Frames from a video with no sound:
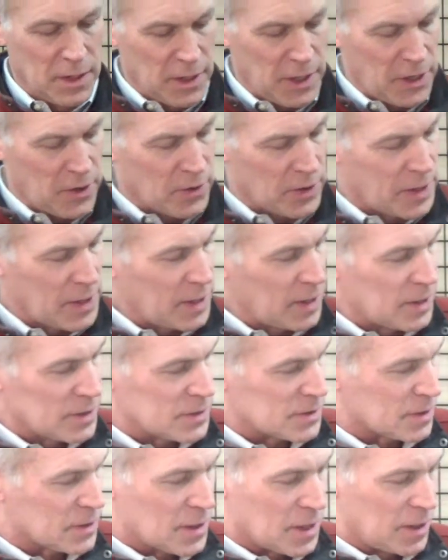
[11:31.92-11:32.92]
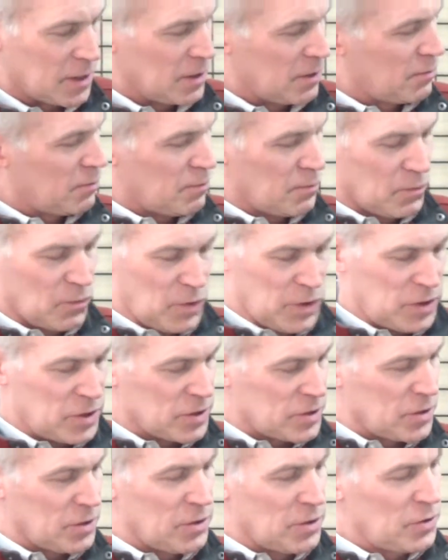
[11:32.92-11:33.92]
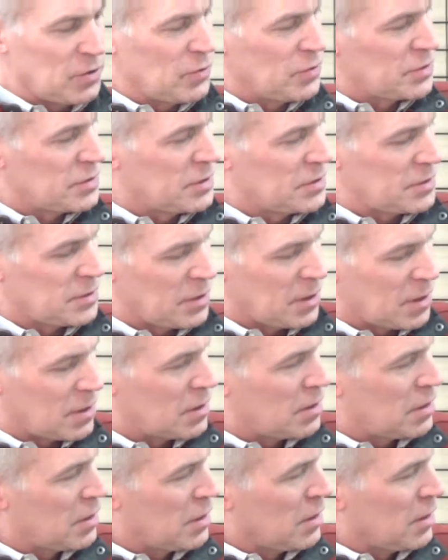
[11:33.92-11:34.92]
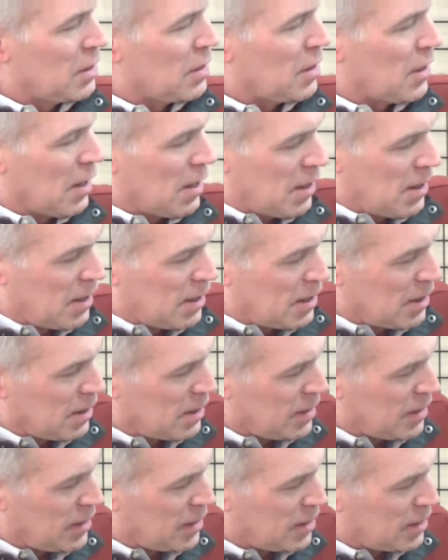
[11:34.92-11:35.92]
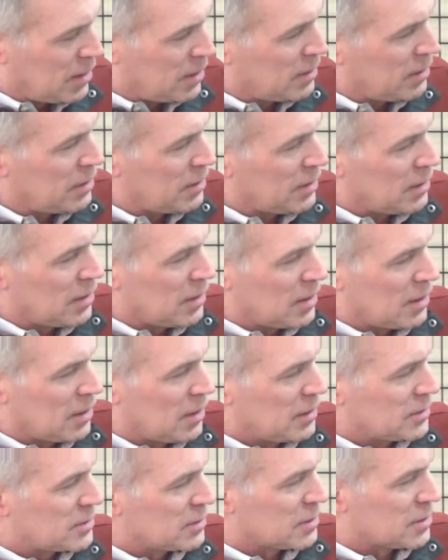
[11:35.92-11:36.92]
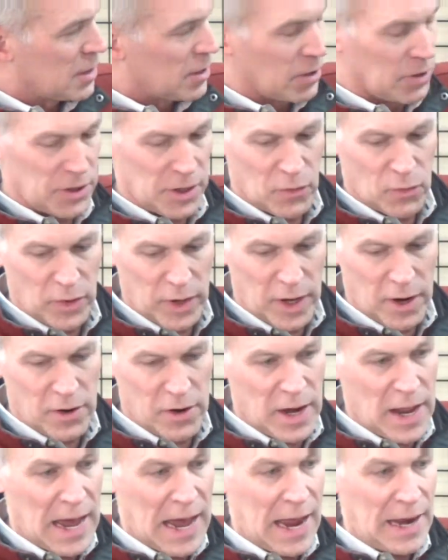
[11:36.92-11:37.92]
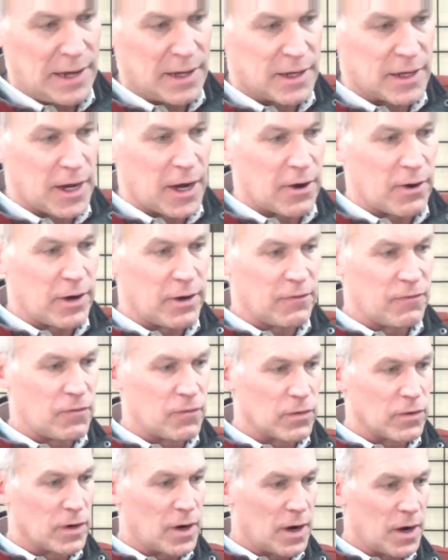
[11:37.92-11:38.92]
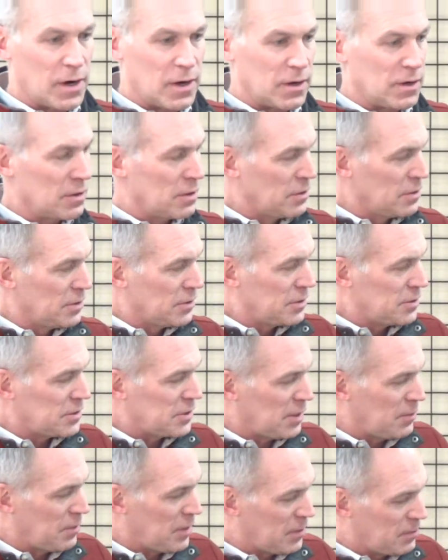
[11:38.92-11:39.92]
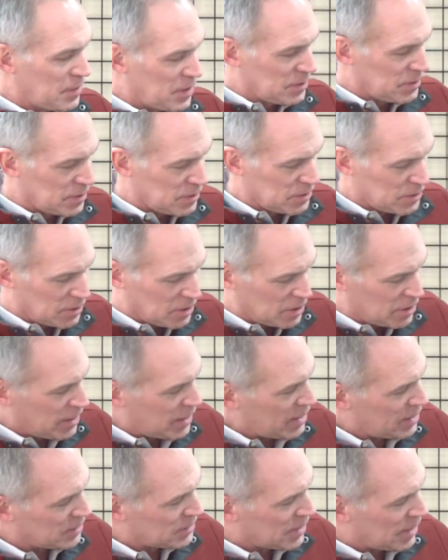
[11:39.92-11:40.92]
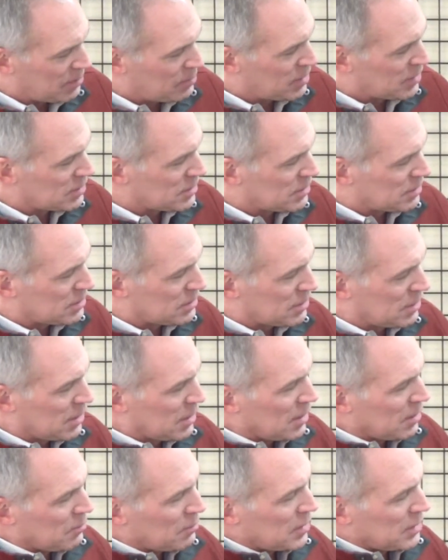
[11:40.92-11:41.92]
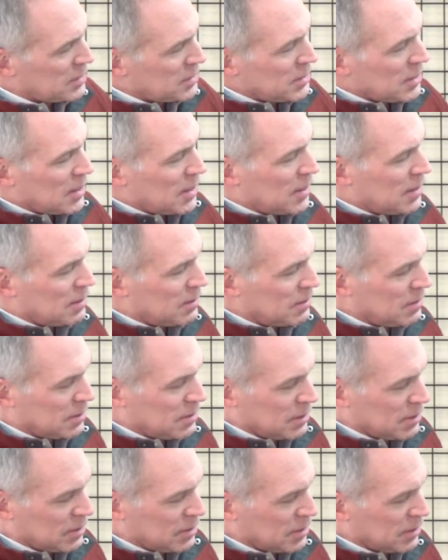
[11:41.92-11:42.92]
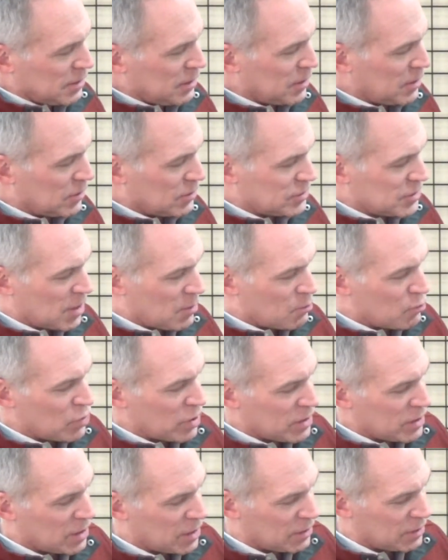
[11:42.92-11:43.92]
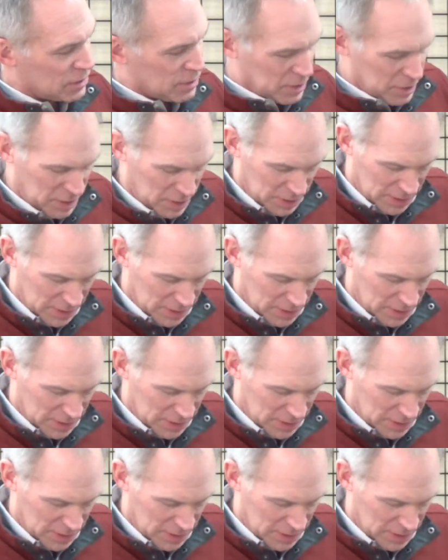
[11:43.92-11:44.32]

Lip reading: Here again is a color we just introduced this year. And it's a color that we are not carrying for our CB business or our ASI business, but you know, it's our brick color.